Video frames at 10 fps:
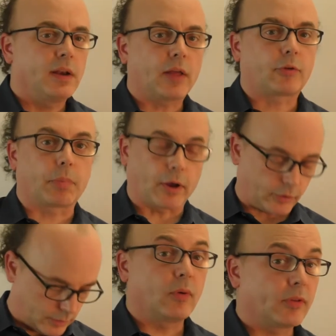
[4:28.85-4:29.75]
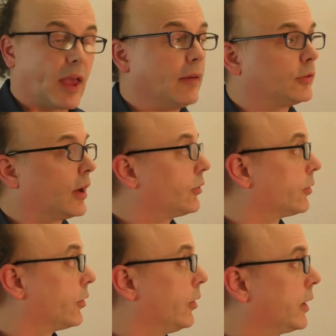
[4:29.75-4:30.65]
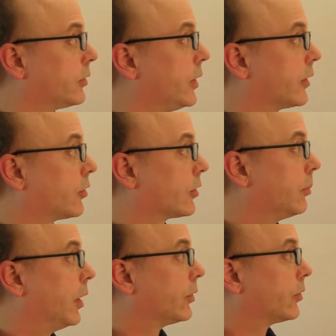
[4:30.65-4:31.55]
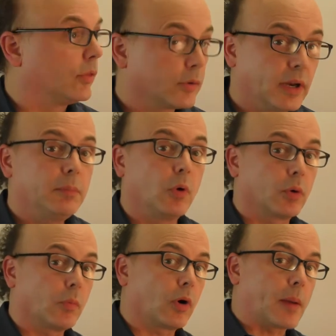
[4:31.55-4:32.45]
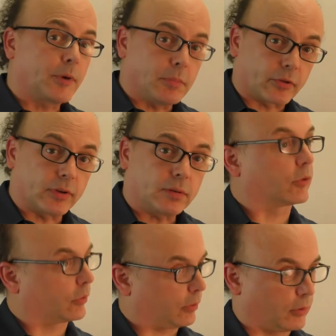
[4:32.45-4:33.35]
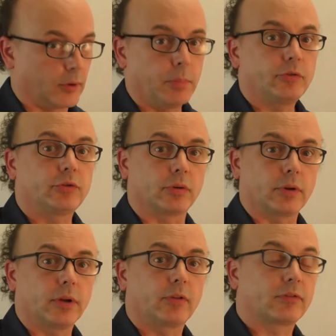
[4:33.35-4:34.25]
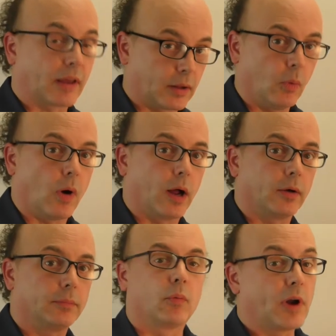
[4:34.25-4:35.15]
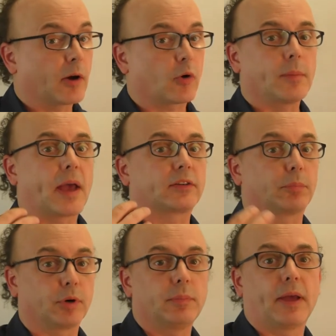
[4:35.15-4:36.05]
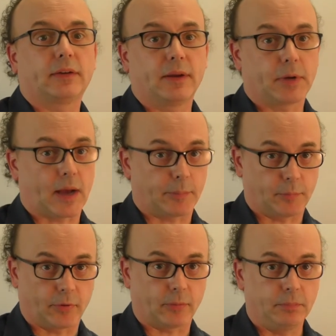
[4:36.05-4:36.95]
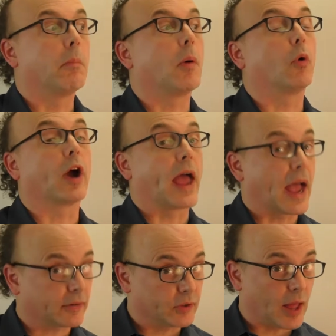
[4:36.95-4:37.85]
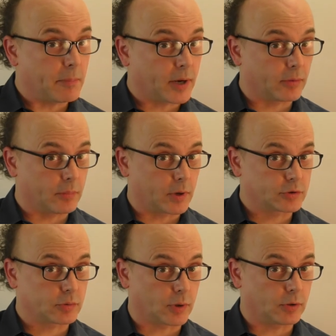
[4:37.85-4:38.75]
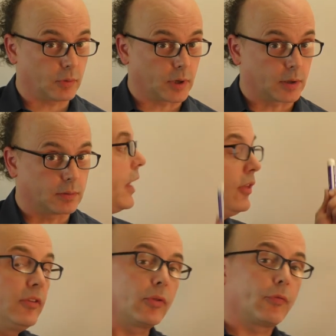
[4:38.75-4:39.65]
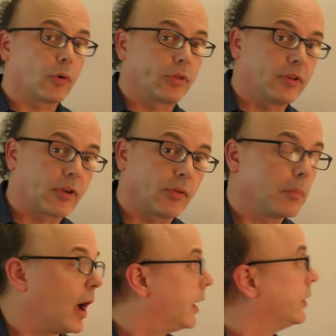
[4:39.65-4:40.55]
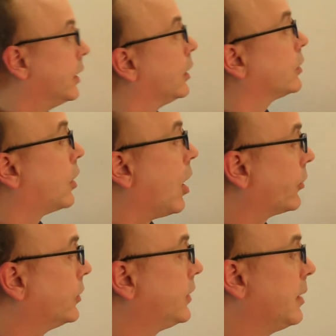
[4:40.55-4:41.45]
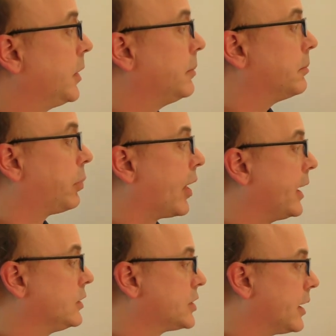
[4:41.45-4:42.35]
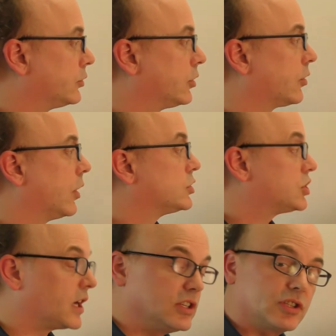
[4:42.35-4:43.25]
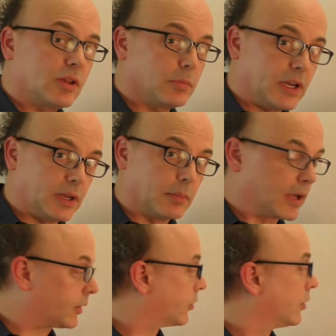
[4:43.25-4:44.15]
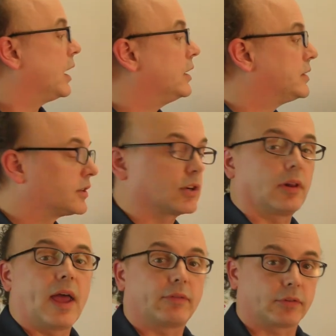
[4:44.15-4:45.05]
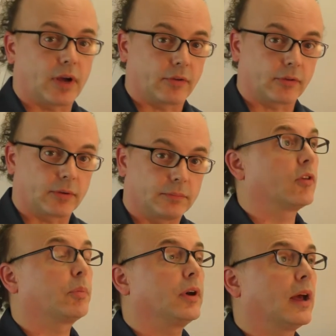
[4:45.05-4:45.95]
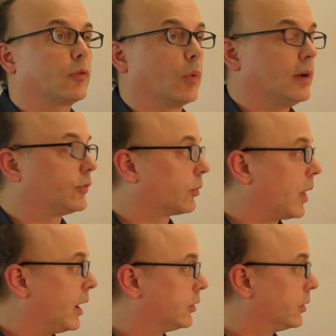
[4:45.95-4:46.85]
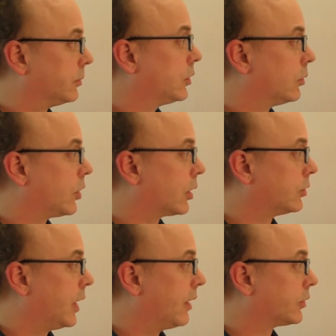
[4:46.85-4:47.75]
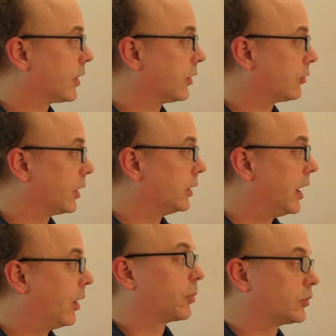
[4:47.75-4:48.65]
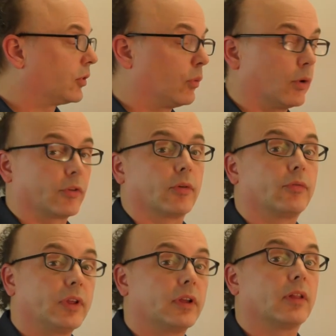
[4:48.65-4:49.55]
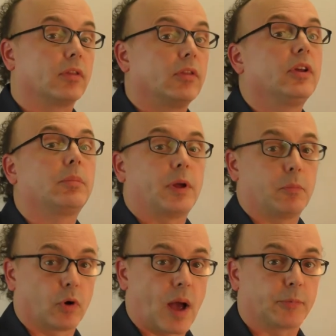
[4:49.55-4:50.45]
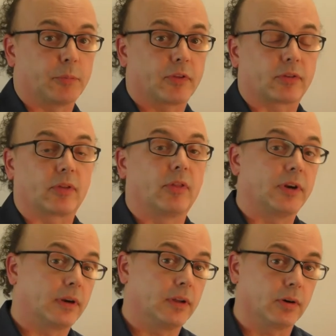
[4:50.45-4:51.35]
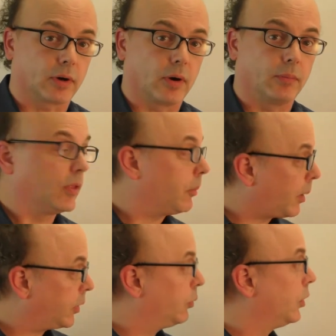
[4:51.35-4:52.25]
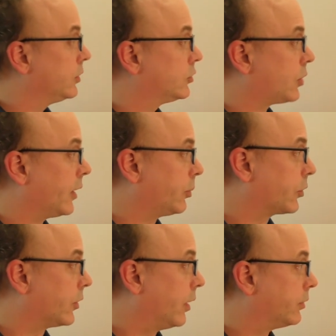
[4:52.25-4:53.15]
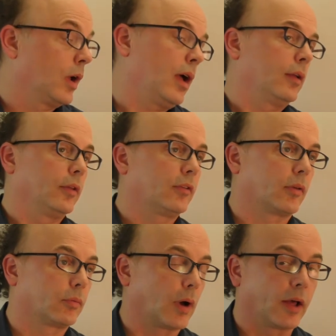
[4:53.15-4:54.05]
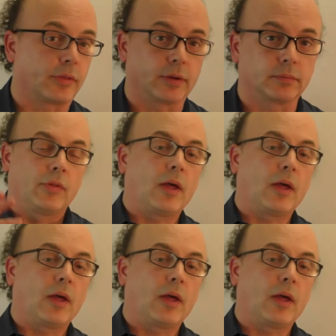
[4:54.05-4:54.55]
Not surprising. So as advertisers look at the next six months, they're getting more and more optimistic, slowly but surely. It's taken a while. We're not quite back to pre-pandemic optimism, but we're a heck of a lot better than March 2020. And these are the four things on their mind cost containment, planning challenges, changing their media mix, and digital advertising. This is a pretty nice wave to ride to go talk to an advertiser right now, especially the ones that are feeling a little bit more optimistic than they did a year ago. They might be willing to try some stuff. Well, at least that's what I think.